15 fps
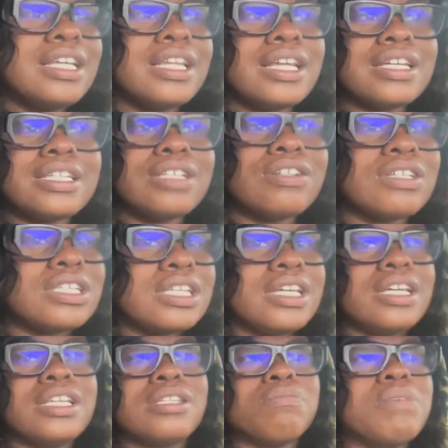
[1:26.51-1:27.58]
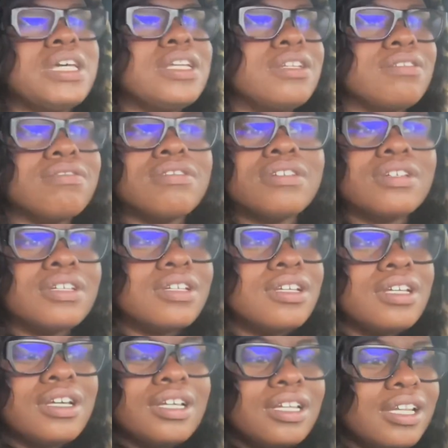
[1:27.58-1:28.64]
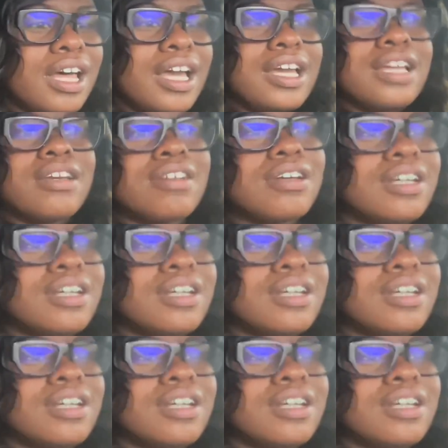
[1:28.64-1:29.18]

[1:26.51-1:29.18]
Like seriously, it's been like